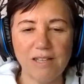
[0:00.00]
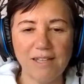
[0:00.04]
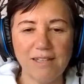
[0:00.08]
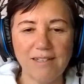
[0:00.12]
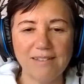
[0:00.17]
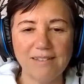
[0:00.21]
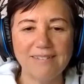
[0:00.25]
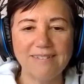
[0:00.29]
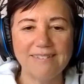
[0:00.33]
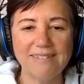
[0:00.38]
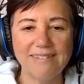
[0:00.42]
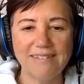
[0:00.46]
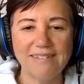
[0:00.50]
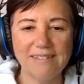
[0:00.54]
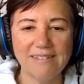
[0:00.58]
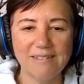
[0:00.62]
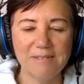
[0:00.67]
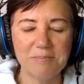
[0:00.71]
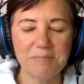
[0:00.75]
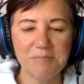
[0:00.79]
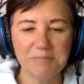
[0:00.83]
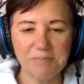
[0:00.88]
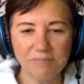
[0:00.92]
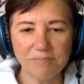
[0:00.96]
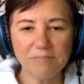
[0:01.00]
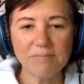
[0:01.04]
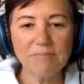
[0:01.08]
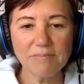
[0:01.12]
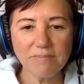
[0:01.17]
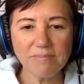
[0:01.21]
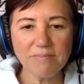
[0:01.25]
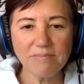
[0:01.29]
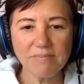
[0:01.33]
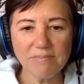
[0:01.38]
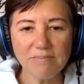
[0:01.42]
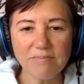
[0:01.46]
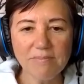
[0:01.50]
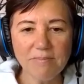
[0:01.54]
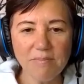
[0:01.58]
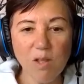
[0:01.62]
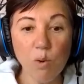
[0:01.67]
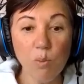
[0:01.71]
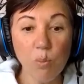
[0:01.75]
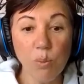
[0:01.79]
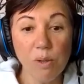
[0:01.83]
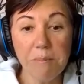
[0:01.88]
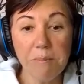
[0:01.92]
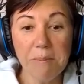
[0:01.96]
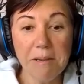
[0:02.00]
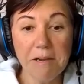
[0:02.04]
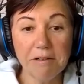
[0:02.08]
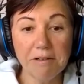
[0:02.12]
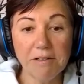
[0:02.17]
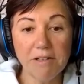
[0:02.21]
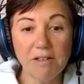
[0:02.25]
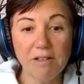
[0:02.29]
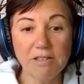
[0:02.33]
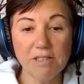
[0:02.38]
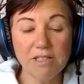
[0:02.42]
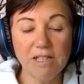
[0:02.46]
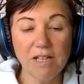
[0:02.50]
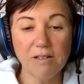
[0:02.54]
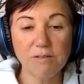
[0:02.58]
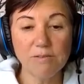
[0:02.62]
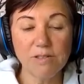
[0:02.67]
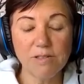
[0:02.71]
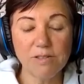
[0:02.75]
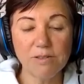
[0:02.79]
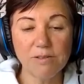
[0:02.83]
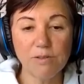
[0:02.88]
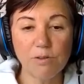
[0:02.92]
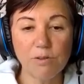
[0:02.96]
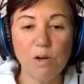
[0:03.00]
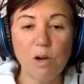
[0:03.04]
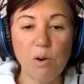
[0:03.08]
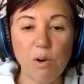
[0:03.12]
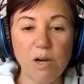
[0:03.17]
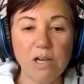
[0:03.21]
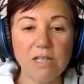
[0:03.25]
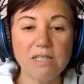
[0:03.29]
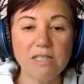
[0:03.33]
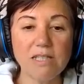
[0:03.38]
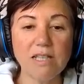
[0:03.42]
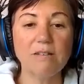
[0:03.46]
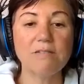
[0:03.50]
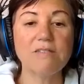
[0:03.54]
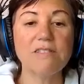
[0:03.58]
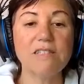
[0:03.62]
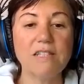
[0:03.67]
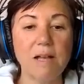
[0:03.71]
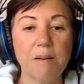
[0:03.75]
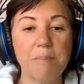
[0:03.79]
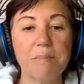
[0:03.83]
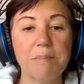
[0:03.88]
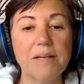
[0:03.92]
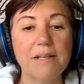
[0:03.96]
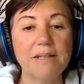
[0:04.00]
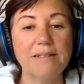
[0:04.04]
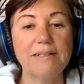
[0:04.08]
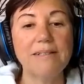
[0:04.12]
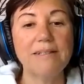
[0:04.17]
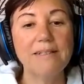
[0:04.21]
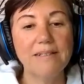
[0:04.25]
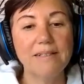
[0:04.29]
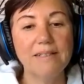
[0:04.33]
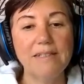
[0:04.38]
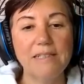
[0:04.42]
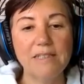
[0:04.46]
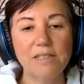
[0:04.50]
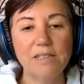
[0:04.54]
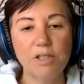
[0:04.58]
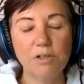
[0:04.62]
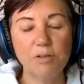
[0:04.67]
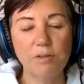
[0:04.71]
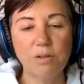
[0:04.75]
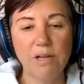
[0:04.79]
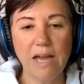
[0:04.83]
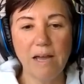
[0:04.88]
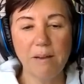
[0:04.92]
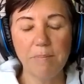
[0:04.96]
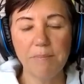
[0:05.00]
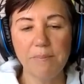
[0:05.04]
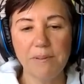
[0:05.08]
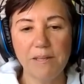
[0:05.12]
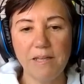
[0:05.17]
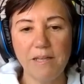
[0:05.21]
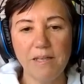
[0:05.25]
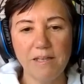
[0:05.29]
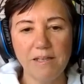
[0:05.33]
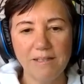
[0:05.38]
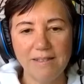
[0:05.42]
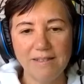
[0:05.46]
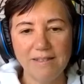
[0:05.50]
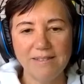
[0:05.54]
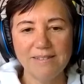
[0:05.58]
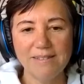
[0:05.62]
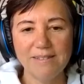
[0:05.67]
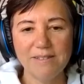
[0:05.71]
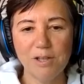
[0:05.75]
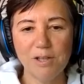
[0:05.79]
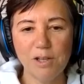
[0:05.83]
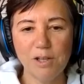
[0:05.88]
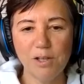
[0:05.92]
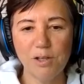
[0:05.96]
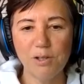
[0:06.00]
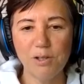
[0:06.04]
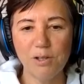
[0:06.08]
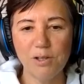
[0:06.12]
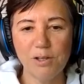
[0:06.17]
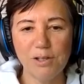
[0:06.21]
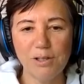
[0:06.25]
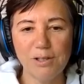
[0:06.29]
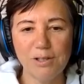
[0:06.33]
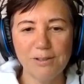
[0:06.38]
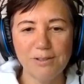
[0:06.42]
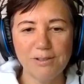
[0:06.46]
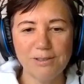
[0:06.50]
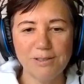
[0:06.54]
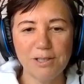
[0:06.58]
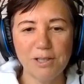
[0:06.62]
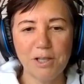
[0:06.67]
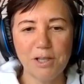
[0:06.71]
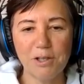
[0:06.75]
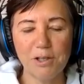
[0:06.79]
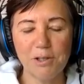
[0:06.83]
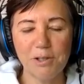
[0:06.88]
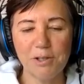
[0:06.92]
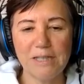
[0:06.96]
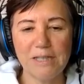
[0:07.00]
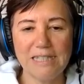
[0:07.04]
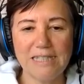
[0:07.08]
learn how to meet our own emotional needs and parent ourselves securely,